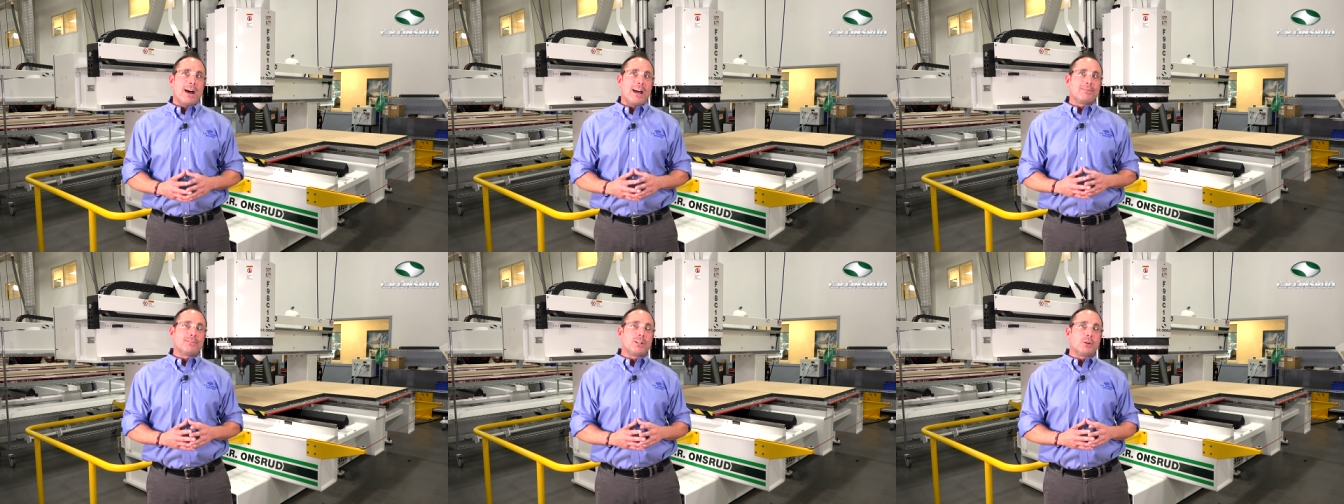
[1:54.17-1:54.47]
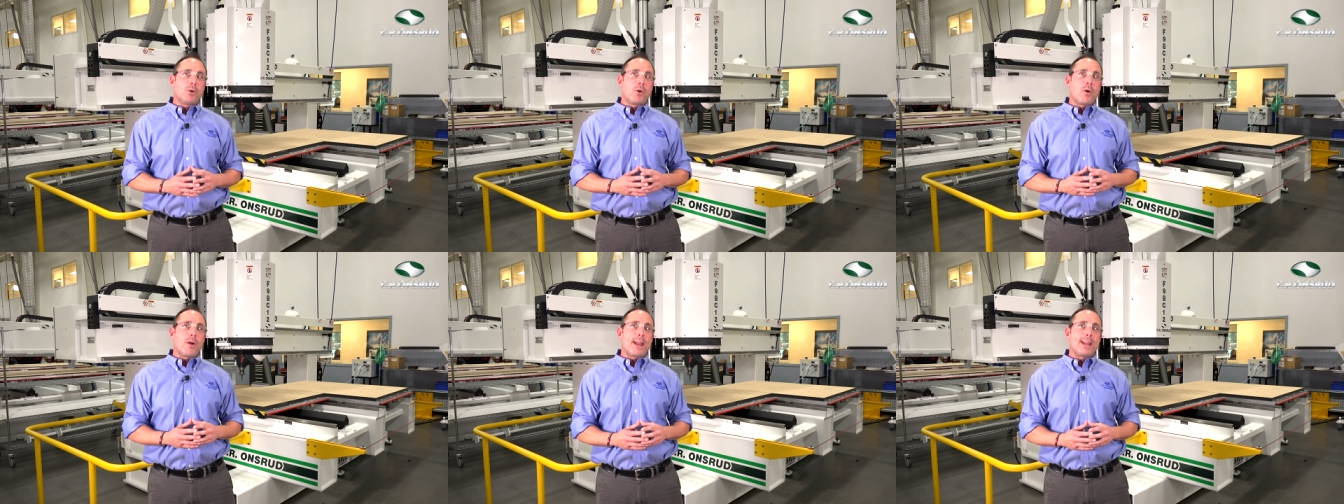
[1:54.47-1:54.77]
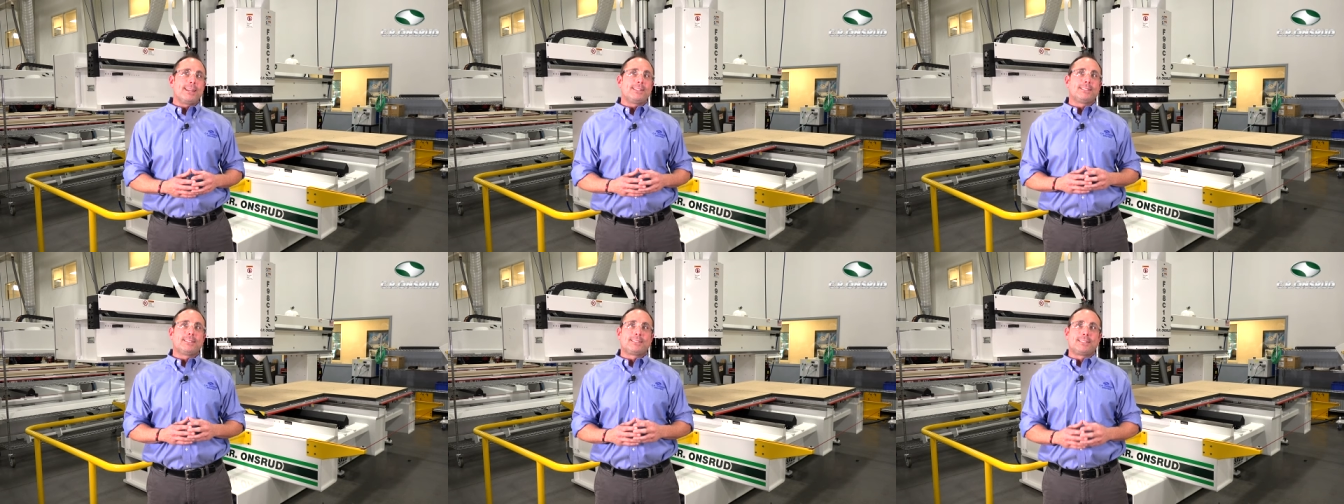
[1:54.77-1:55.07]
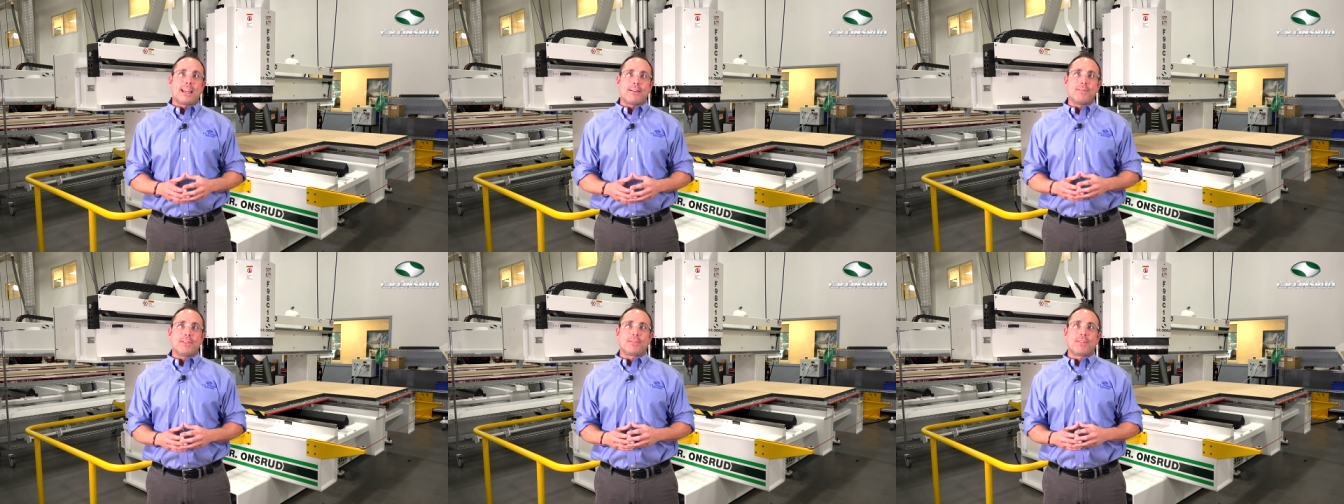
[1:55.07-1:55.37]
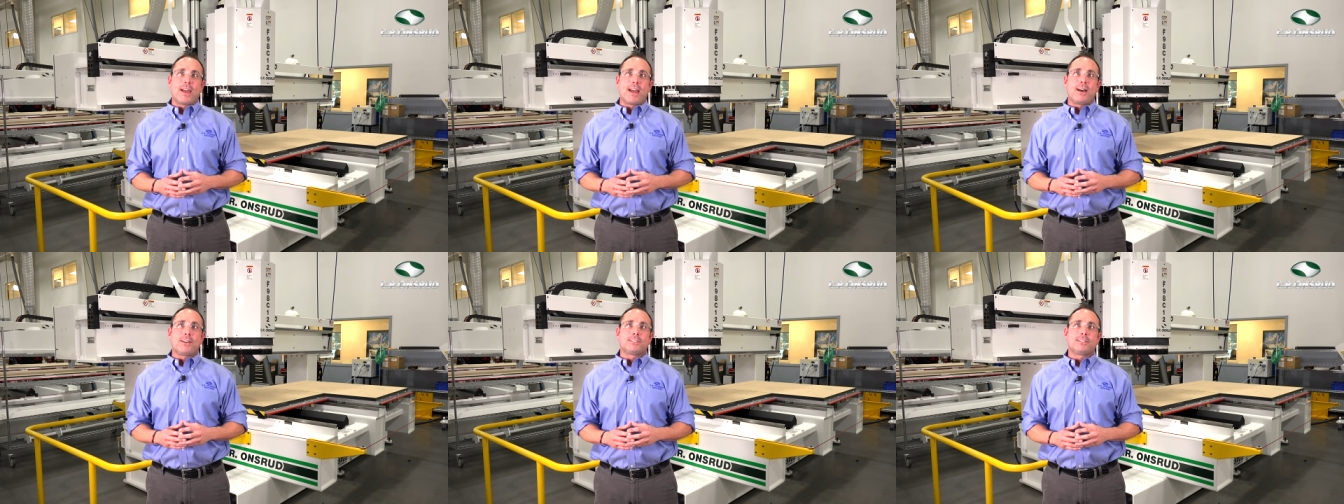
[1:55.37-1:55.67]
508
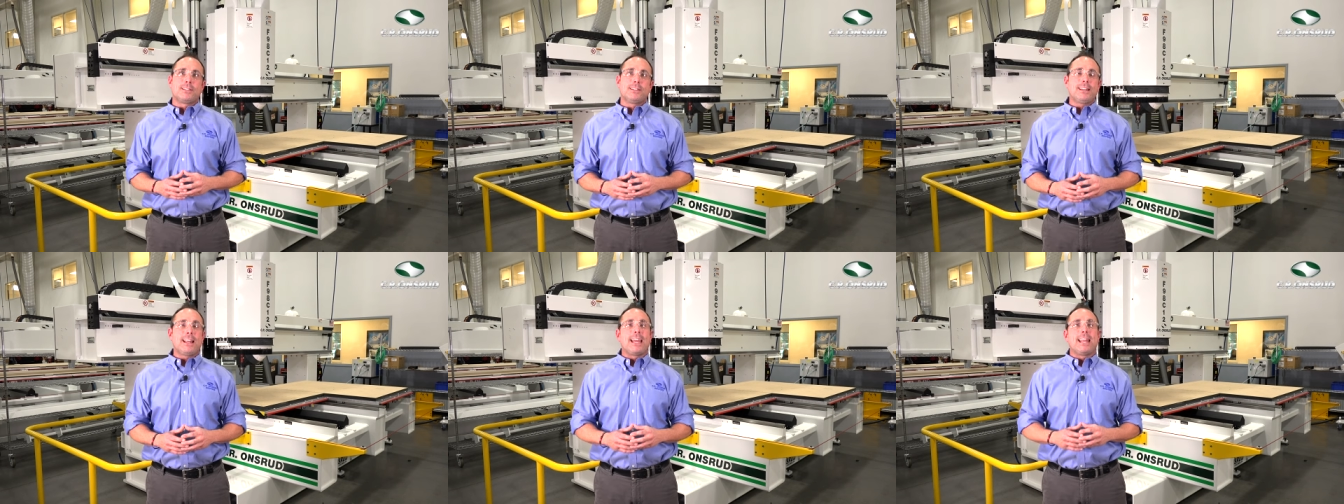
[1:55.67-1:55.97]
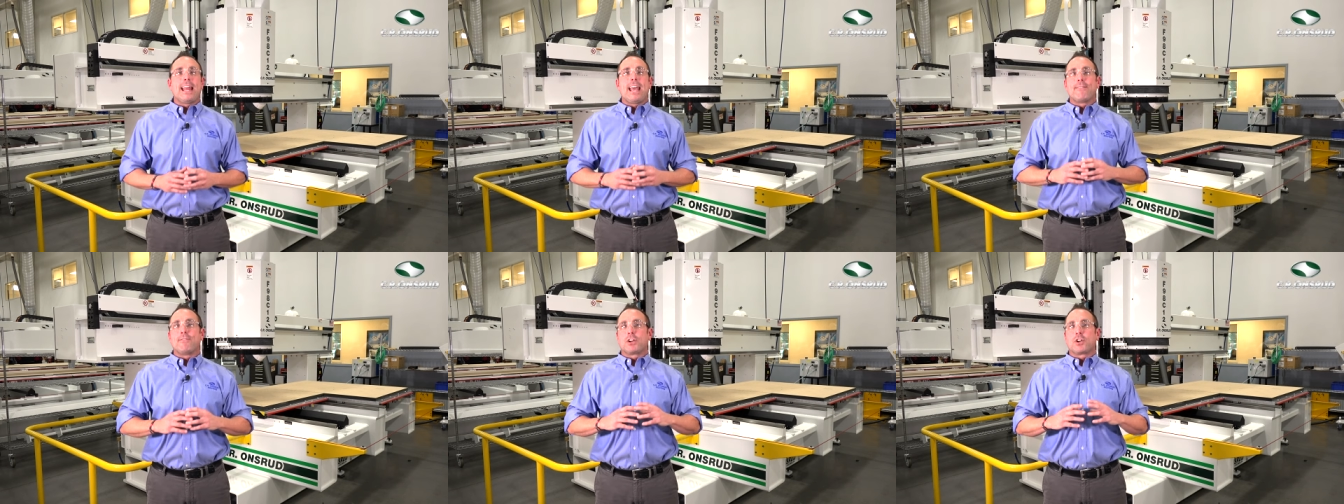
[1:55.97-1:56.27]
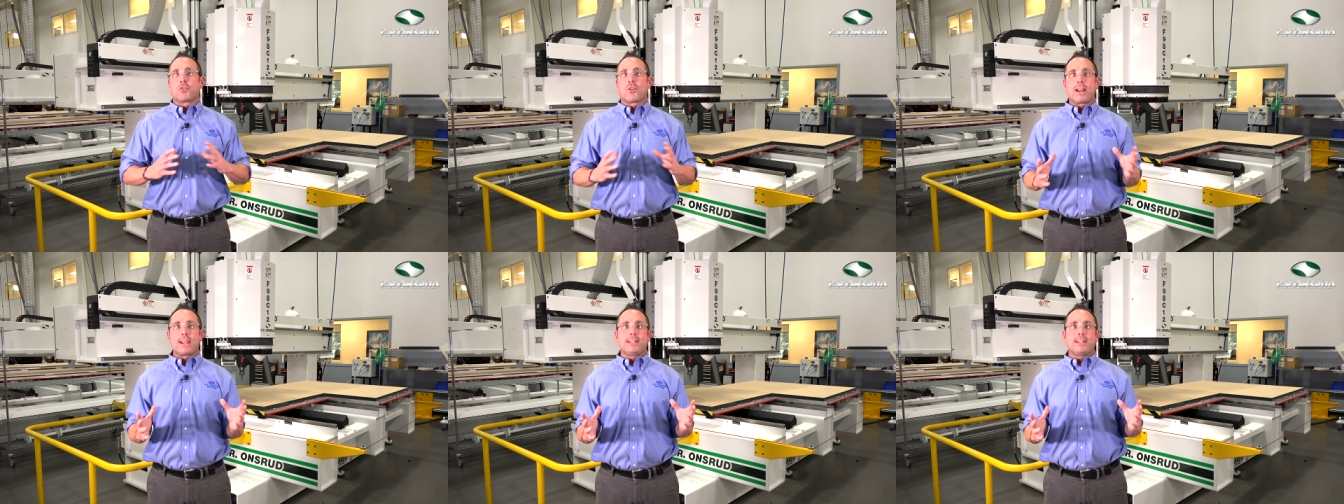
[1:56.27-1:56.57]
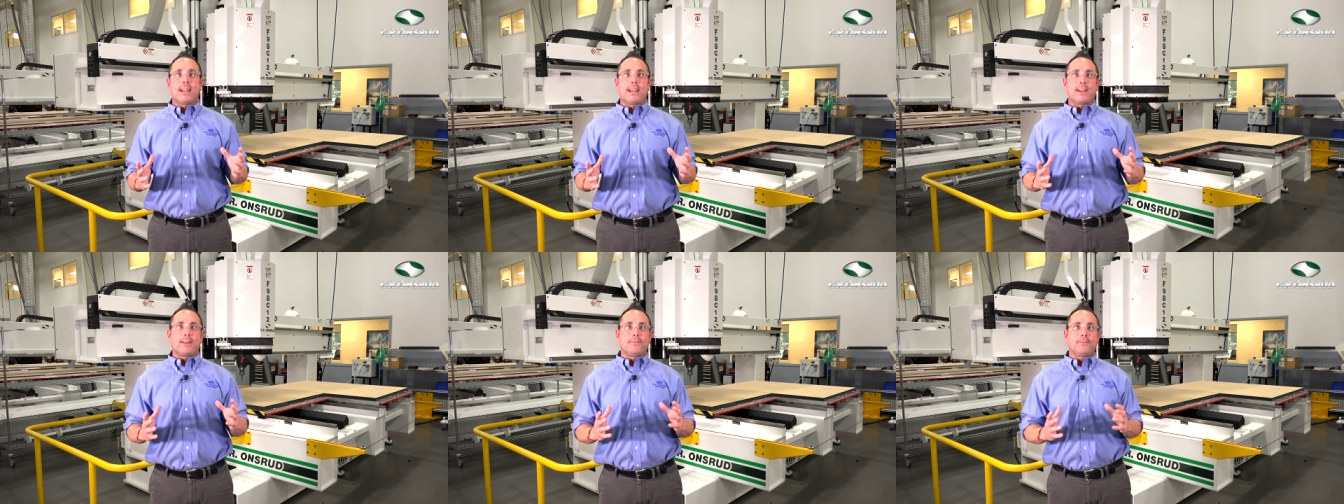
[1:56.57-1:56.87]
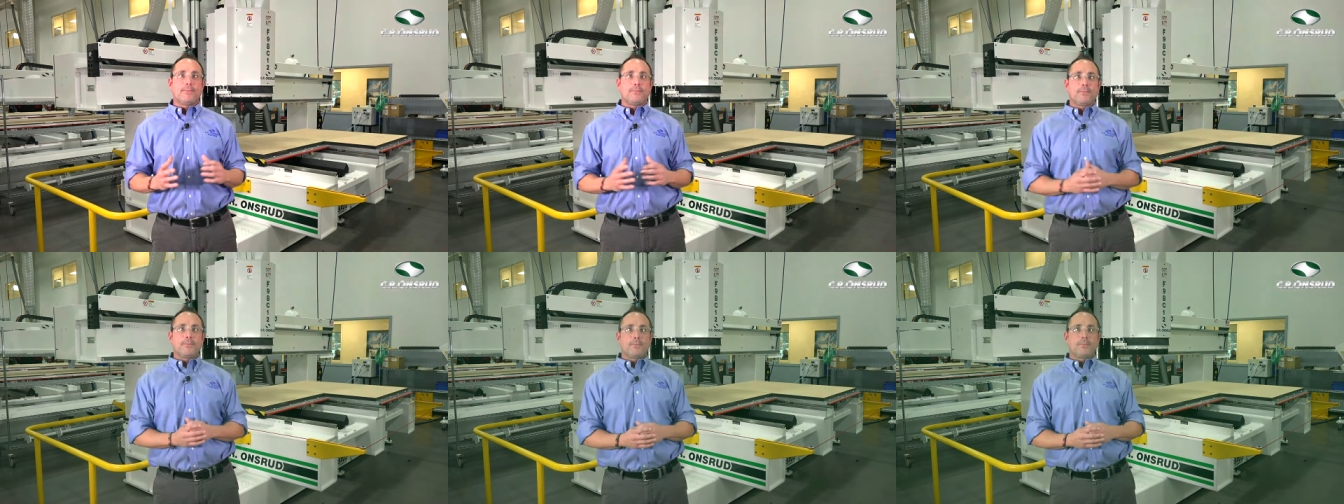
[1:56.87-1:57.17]
7000 and have a great day.